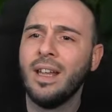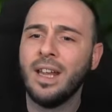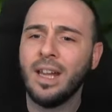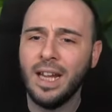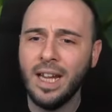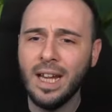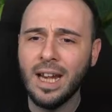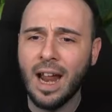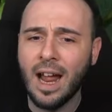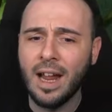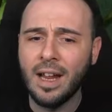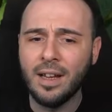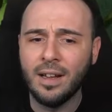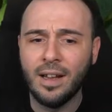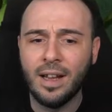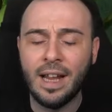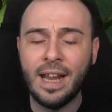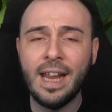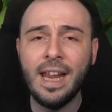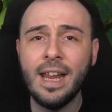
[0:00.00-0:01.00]
Eli,
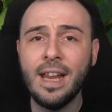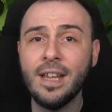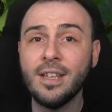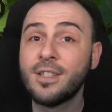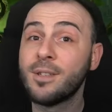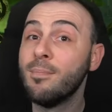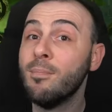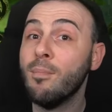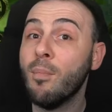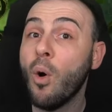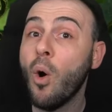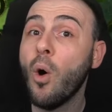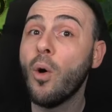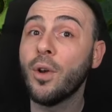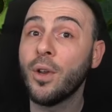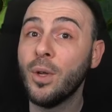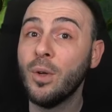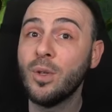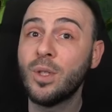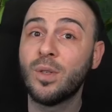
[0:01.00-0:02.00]
he is more
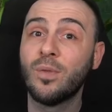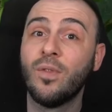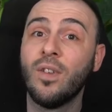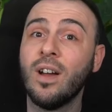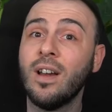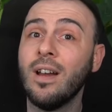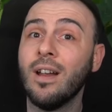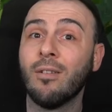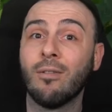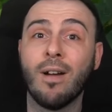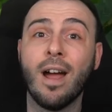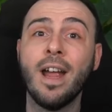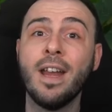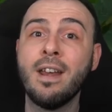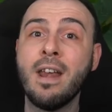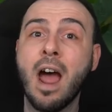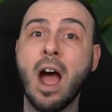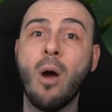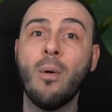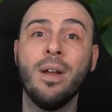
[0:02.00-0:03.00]
useful right
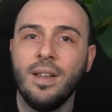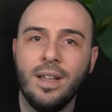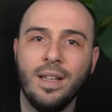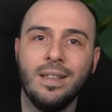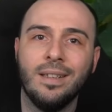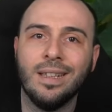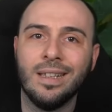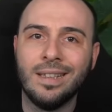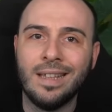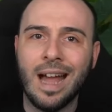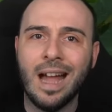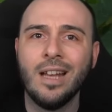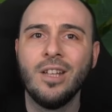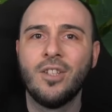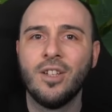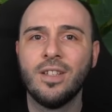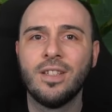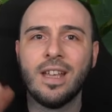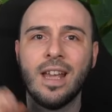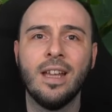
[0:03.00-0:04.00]
now in, in the
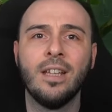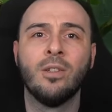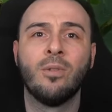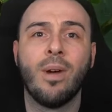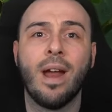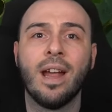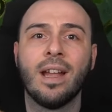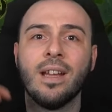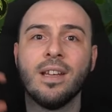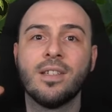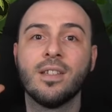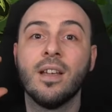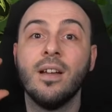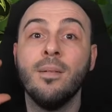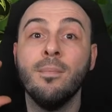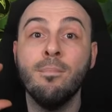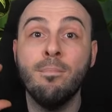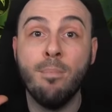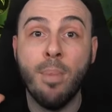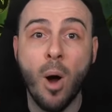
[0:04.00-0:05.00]
Dungeons and Dragons
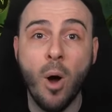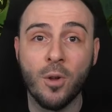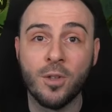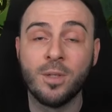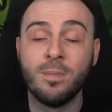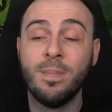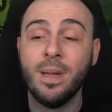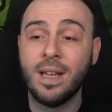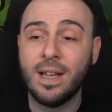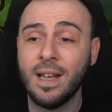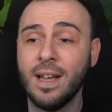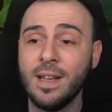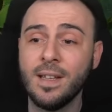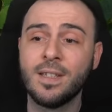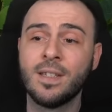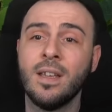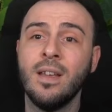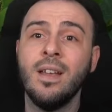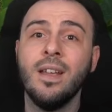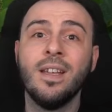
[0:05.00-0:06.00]
boss
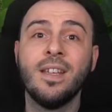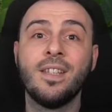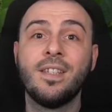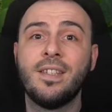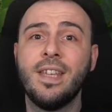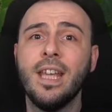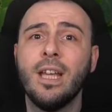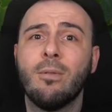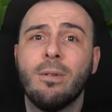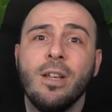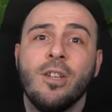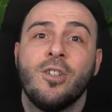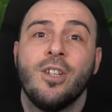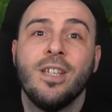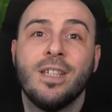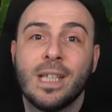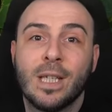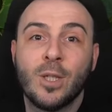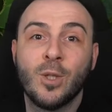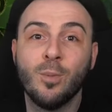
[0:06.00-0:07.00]
because Sigrid,
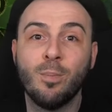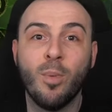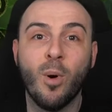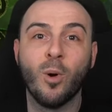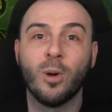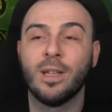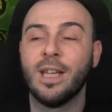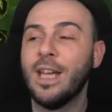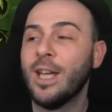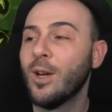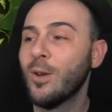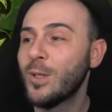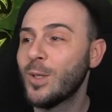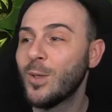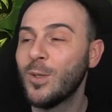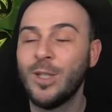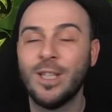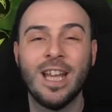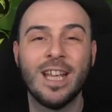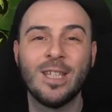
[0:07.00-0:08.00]
she's a support hero, so
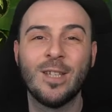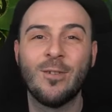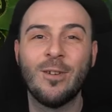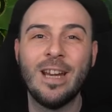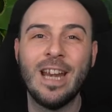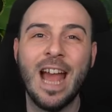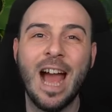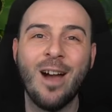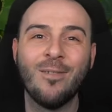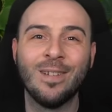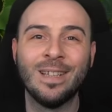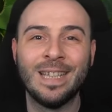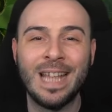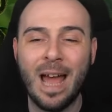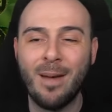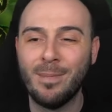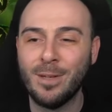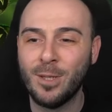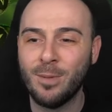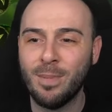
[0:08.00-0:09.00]
she doesn't really have a
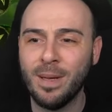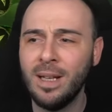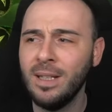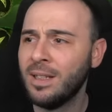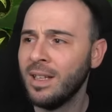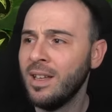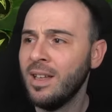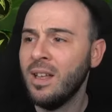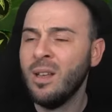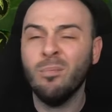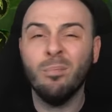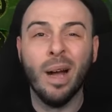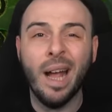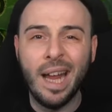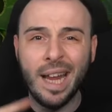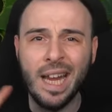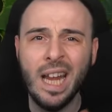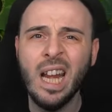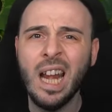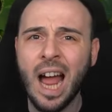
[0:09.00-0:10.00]
damage build. But
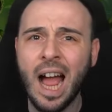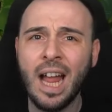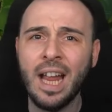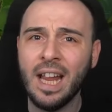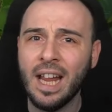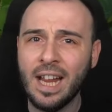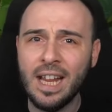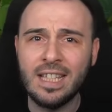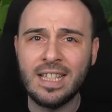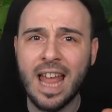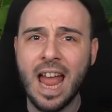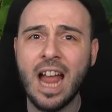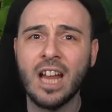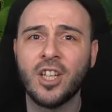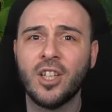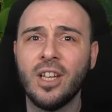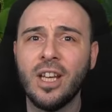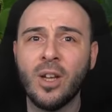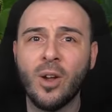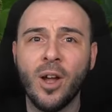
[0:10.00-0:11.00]
Eli, he's
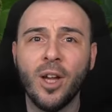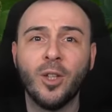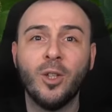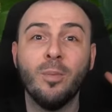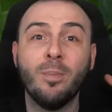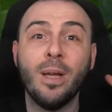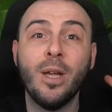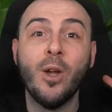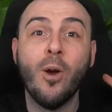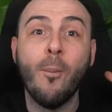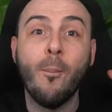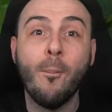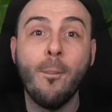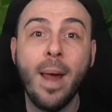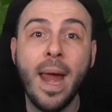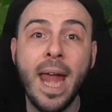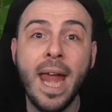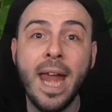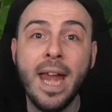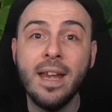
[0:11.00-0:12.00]
actually going to be your
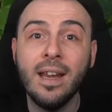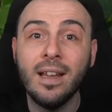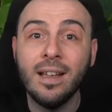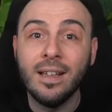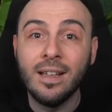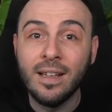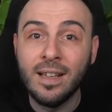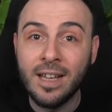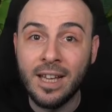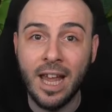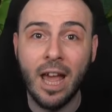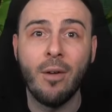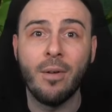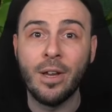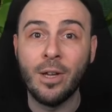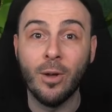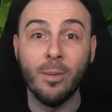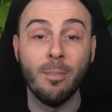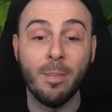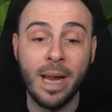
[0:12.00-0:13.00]
main carry,
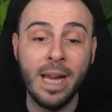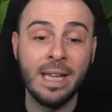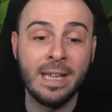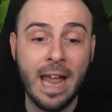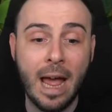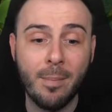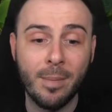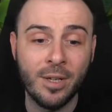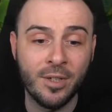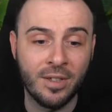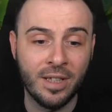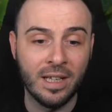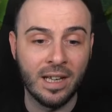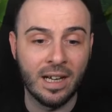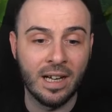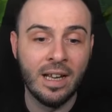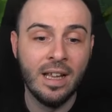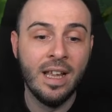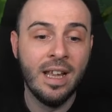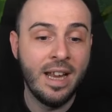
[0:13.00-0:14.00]
your main damage dealer.
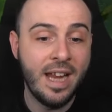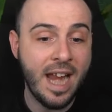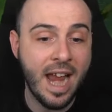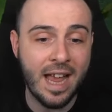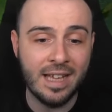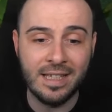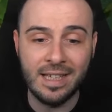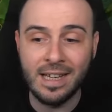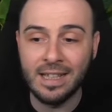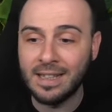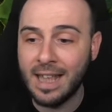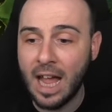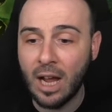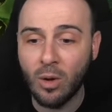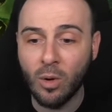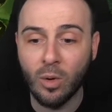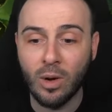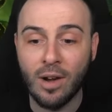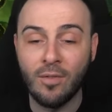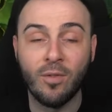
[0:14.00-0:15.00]
He has an attack
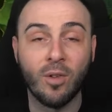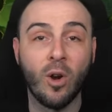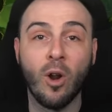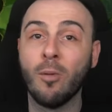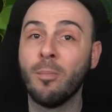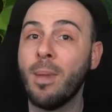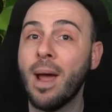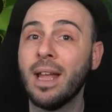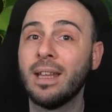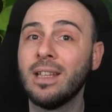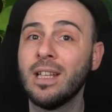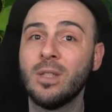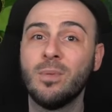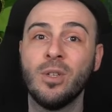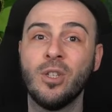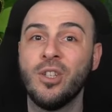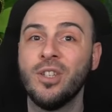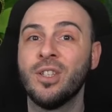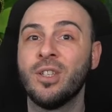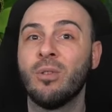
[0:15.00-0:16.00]
aura for all battles,
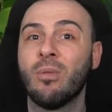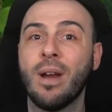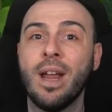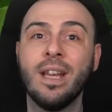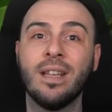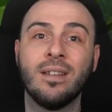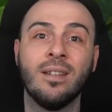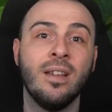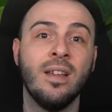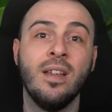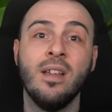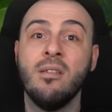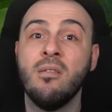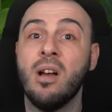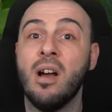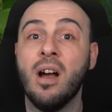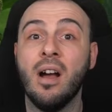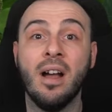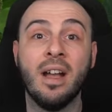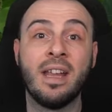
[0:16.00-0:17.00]
which is great
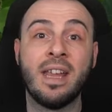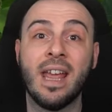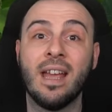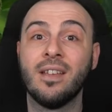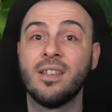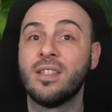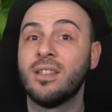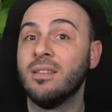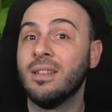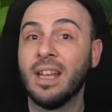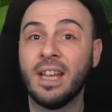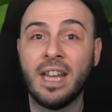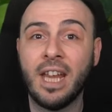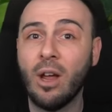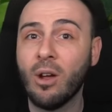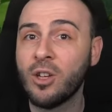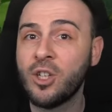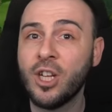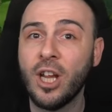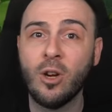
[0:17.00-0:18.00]
uh, against the
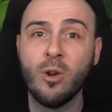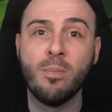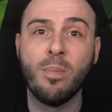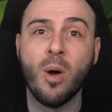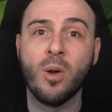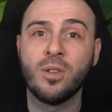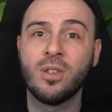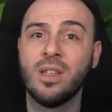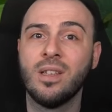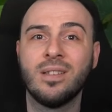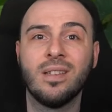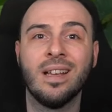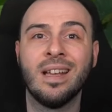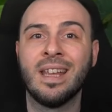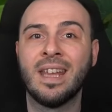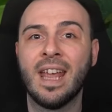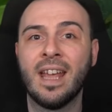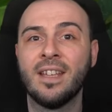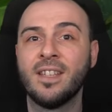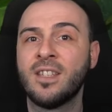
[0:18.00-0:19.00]
Chaos Shadow bosses,
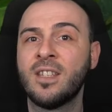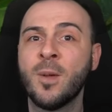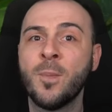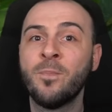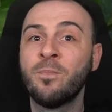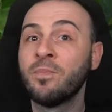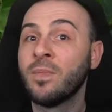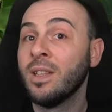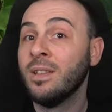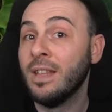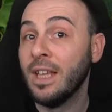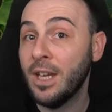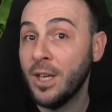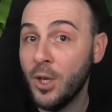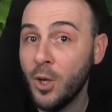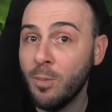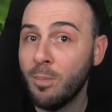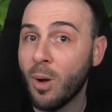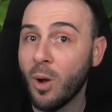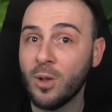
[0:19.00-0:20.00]
against the
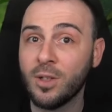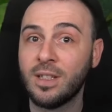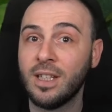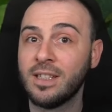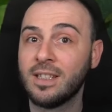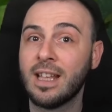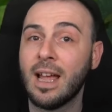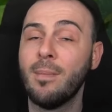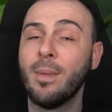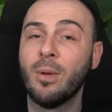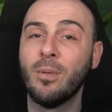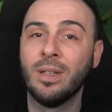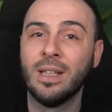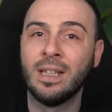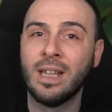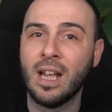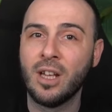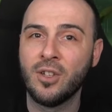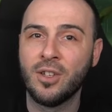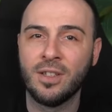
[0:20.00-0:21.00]
new boss that's coming with the
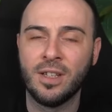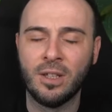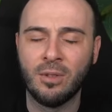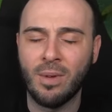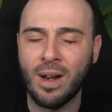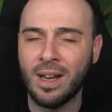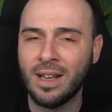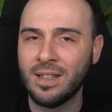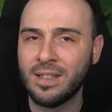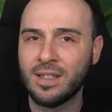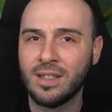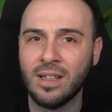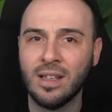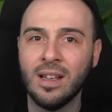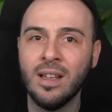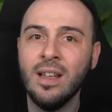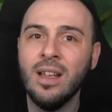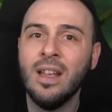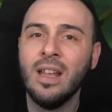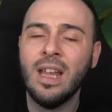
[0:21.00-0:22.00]
Dungeons and Dragons uh,
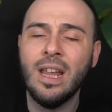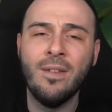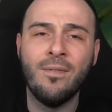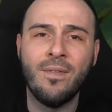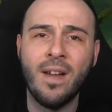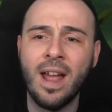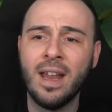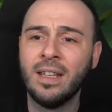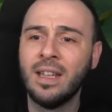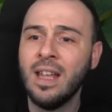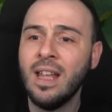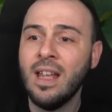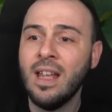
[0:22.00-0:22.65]
event.